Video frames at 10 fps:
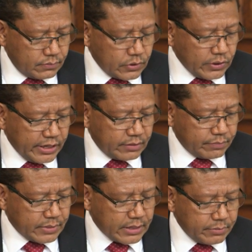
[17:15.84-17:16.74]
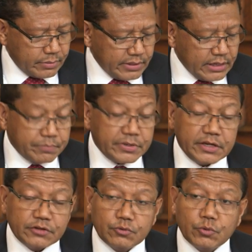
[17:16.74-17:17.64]
colleague, Madam Emilia
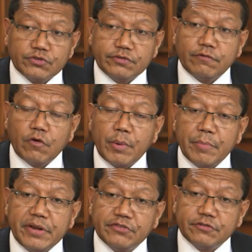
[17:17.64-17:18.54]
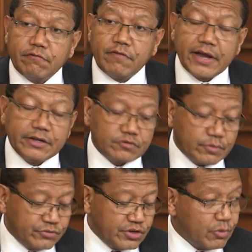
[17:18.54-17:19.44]
Pires, who was the former Minister of Finance
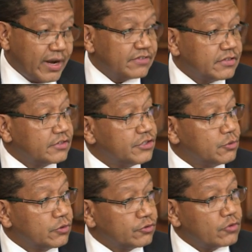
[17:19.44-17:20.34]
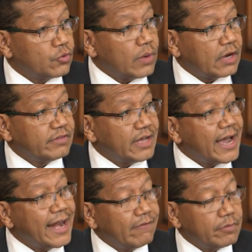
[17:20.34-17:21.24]
from Timor-Leste, she was also one of the
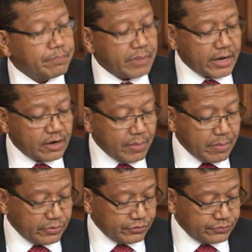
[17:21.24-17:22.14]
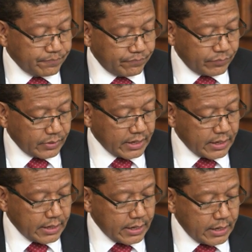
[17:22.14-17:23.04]
high-level panel members
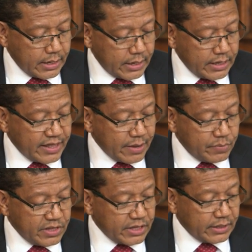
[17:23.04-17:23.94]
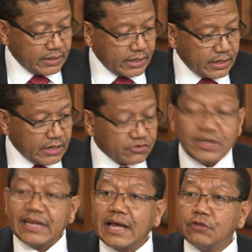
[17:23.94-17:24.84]
in that meeting. And she
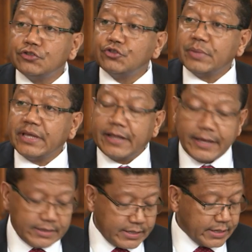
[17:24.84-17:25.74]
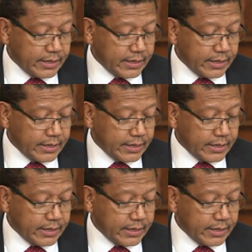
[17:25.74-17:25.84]
recounted to me that